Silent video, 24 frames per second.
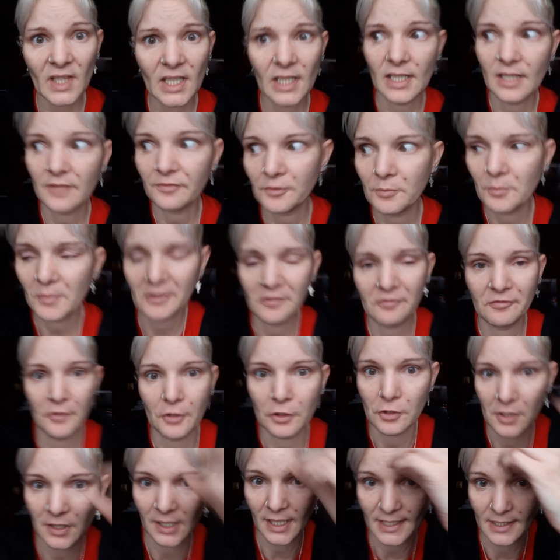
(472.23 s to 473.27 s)
even my
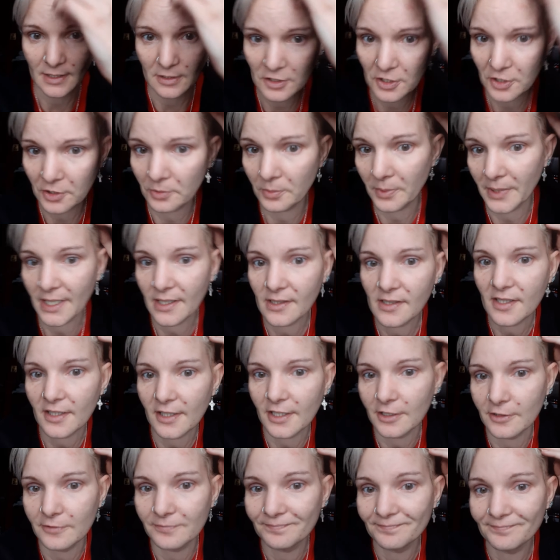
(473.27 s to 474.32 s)
fall, like 2 weeks
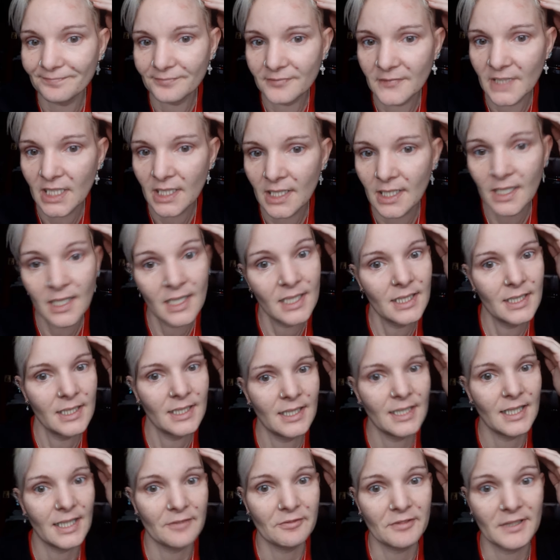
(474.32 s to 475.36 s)
ago.
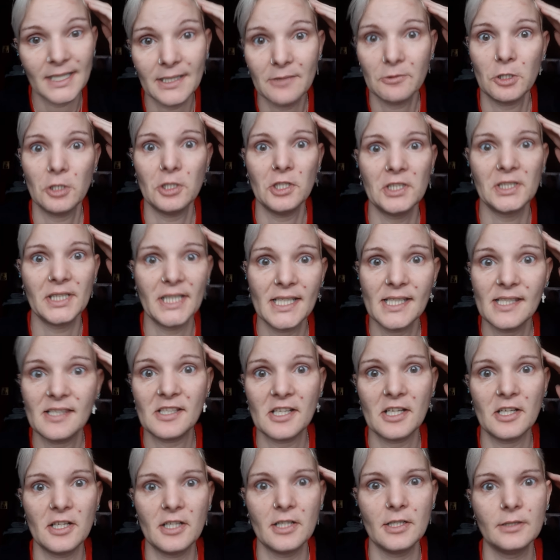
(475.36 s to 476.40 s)
I've now got a nice
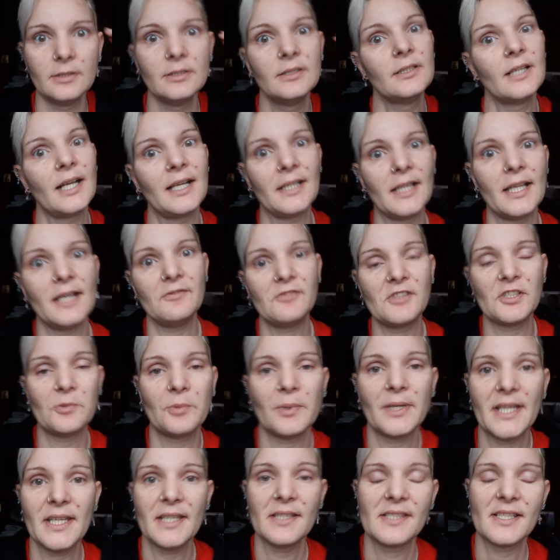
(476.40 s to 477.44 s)
scar. I'll have to
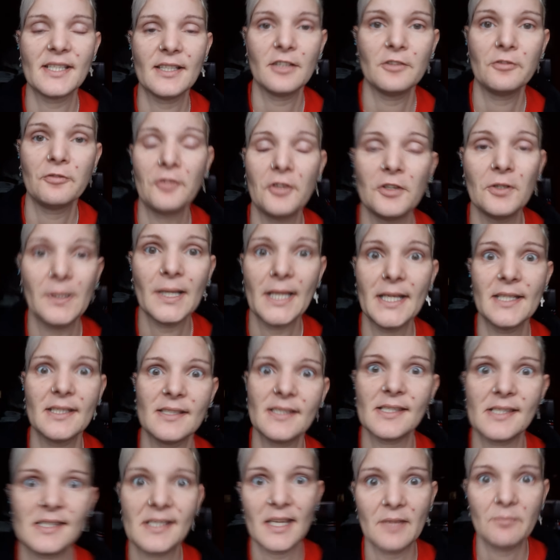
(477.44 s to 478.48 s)
wait until a few layers
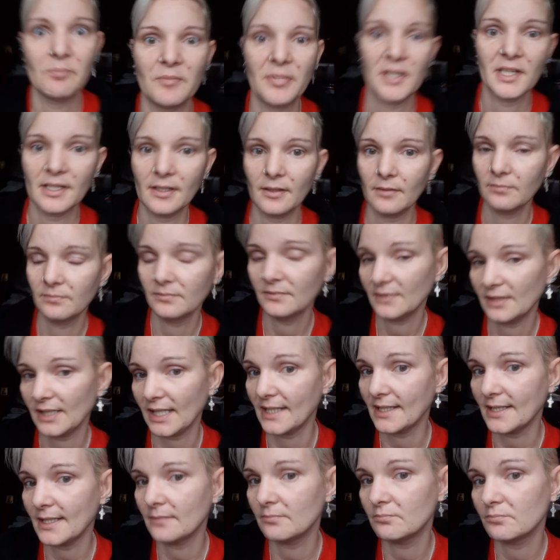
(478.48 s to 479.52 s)
of skin peel.
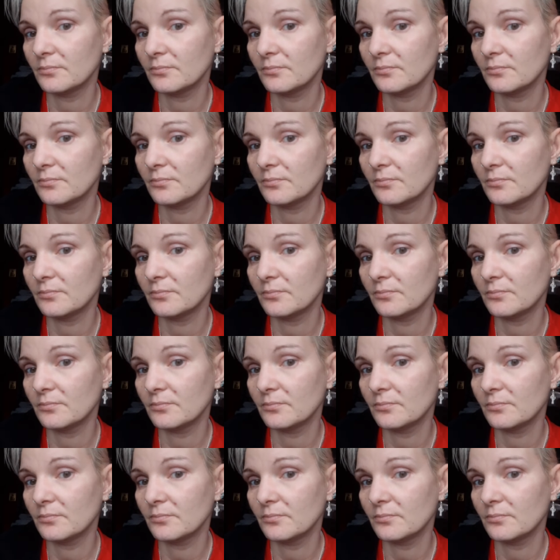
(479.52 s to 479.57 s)
Like it,